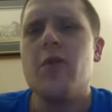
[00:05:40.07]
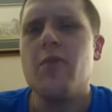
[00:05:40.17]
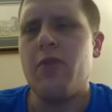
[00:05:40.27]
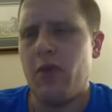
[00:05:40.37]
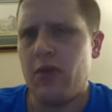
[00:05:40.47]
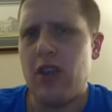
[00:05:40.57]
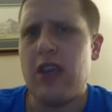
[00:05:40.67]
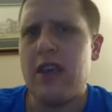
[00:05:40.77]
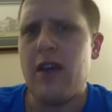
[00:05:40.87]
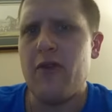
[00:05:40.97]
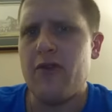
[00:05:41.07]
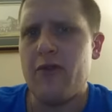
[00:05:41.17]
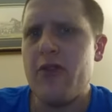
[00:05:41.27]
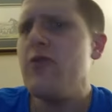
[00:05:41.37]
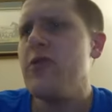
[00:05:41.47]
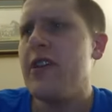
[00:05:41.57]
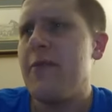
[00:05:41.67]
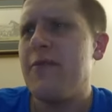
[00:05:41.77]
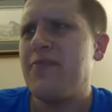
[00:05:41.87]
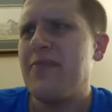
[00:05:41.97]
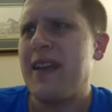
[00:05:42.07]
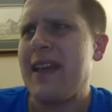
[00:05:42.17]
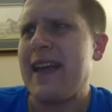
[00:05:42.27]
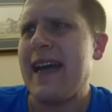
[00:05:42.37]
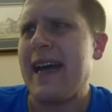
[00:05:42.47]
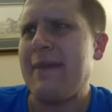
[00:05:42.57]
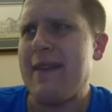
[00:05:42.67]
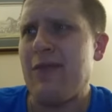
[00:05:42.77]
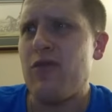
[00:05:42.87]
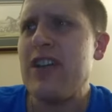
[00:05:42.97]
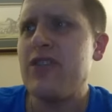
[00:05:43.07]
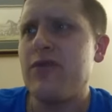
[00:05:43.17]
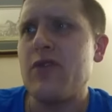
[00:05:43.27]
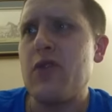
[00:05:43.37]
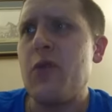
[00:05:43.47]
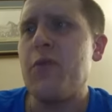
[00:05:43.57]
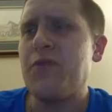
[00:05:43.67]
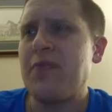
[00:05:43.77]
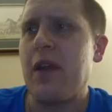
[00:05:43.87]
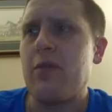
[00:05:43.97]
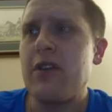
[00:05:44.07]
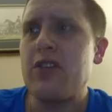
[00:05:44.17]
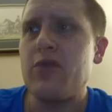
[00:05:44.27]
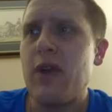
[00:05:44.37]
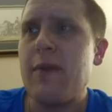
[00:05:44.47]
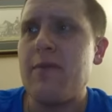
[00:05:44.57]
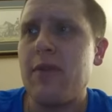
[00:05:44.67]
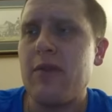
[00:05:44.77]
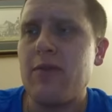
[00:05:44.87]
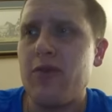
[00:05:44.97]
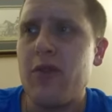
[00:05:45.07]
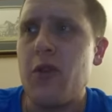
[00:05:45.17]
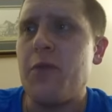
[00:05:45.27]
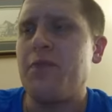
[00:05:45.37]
But the fruit, that rich ripe fruit,